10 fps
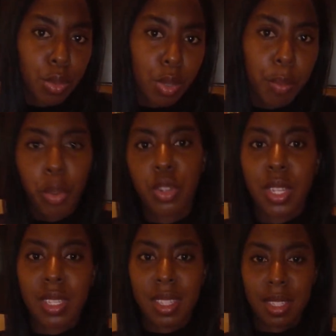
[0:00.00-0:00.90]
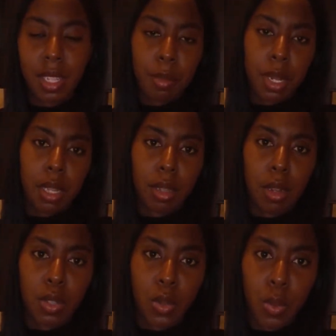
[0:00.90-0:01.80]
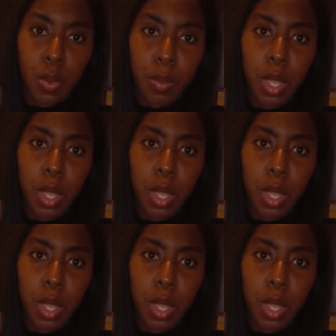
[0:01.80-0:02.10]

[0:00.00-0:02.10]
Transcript: purchase this $10 million home.